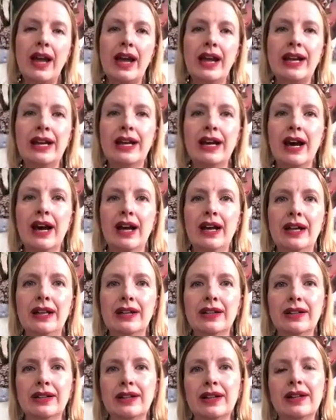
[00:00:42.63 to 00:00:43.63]

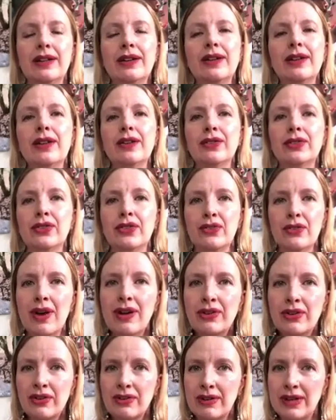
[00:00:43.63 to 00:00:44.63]
and
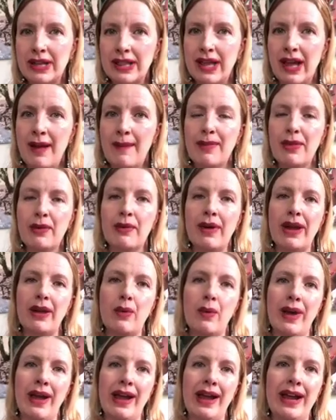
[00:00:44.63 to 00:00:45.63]
structuring them the right
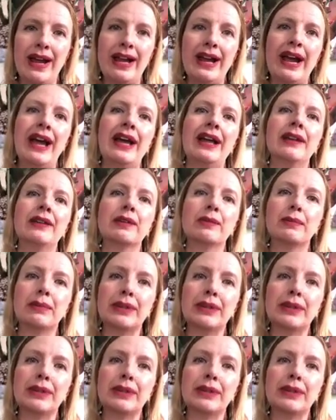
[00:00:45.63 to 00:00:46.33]
way and